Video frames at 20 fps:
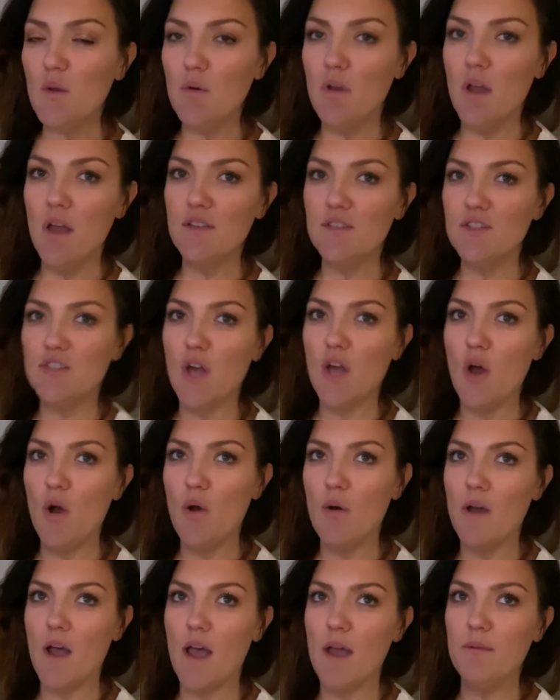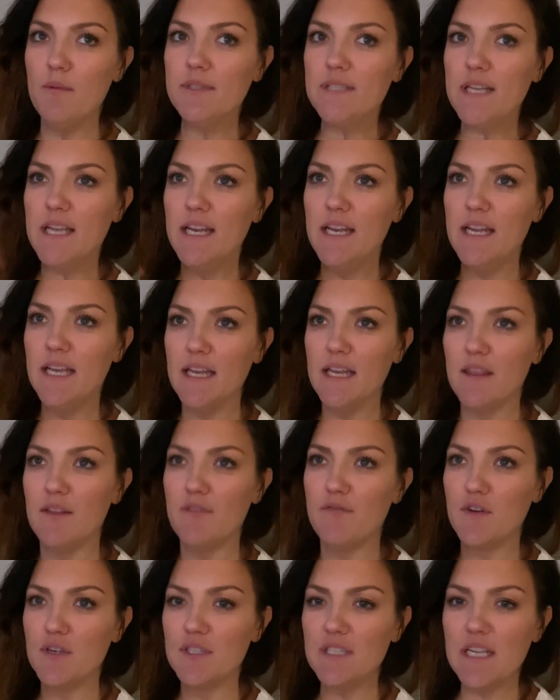So I was eating it, and the
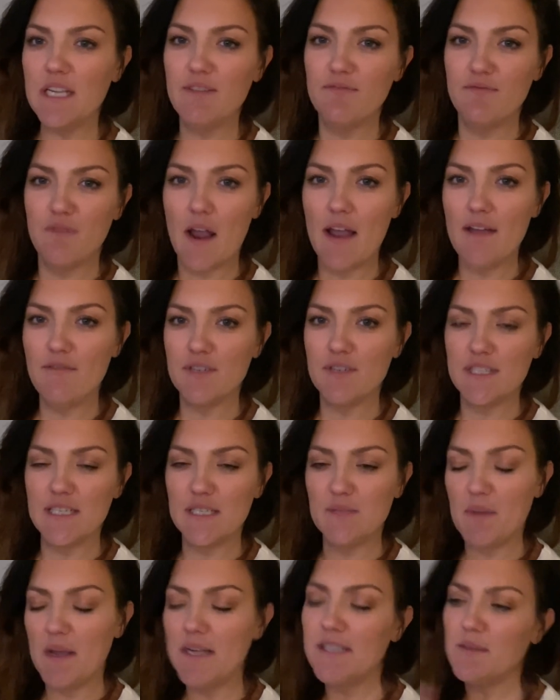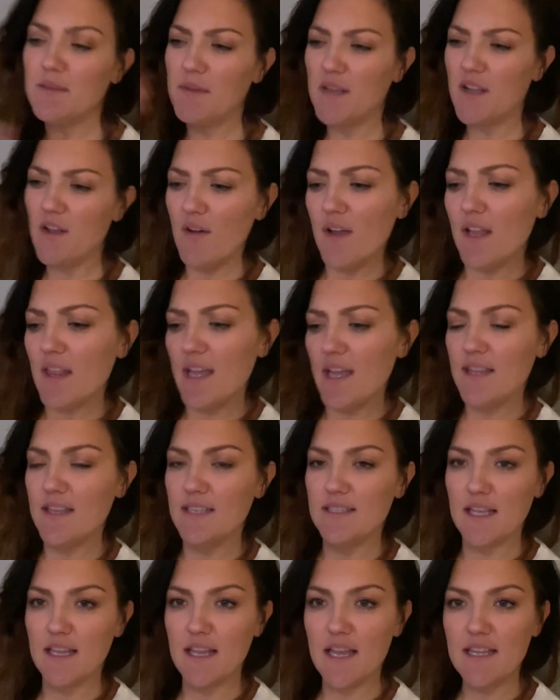first like 5 or 6 bites, I'm like, oh, I like
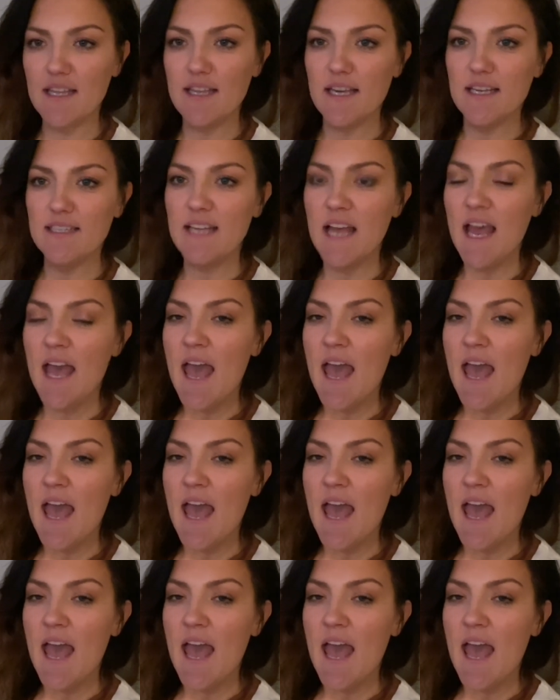this, I like this.